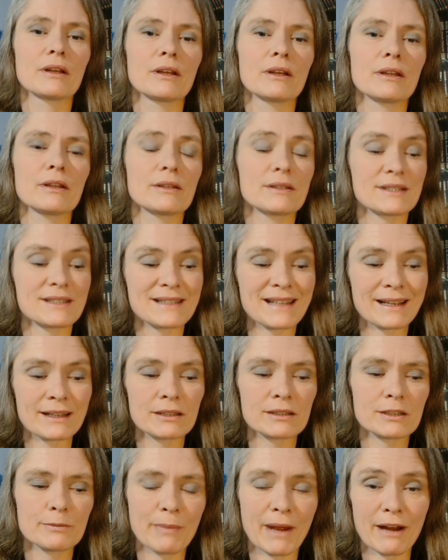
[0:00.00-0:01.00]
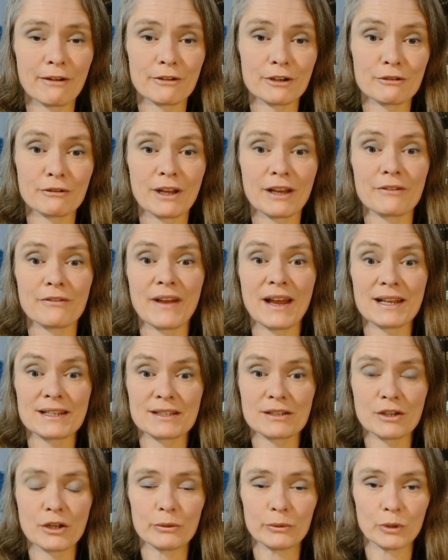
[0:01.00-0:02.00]
The second paragraph has
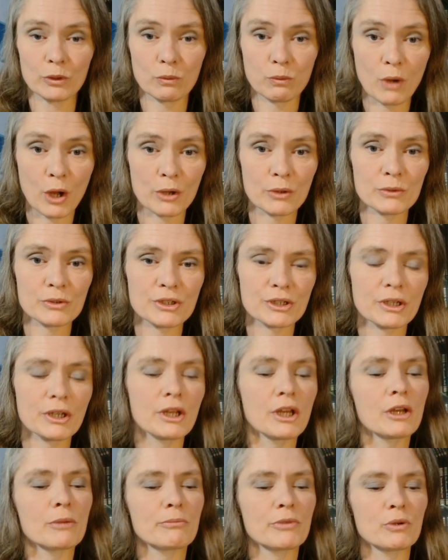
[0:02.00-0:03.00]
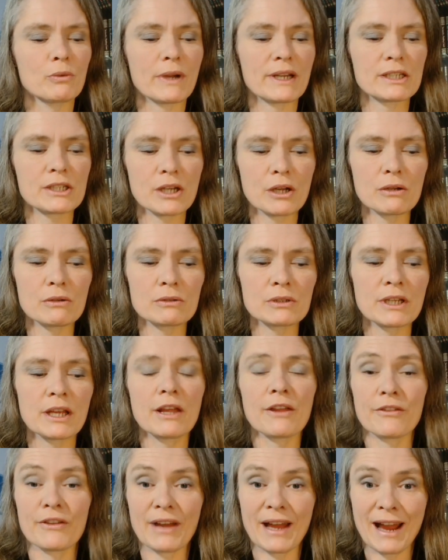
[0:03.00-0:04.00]
no quote, but we're told
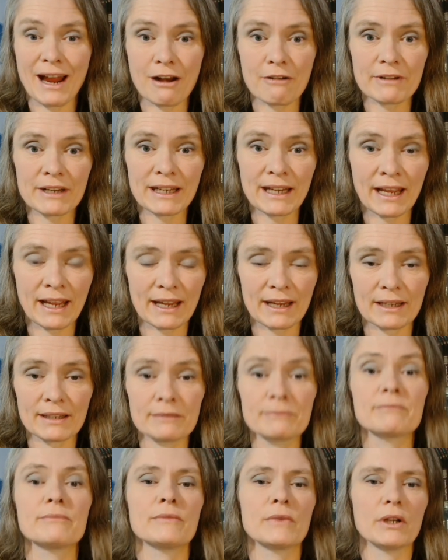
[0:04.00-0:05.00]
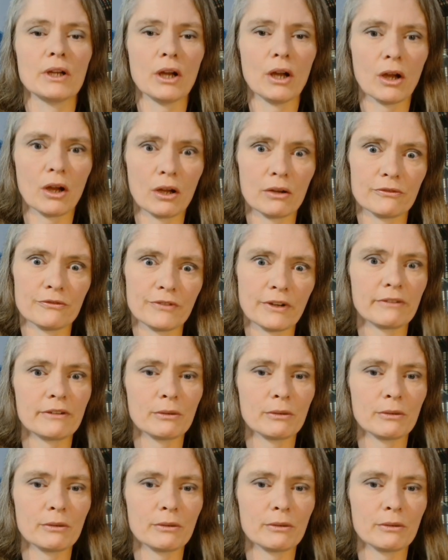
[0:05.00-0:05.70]
that Harry Kane, a very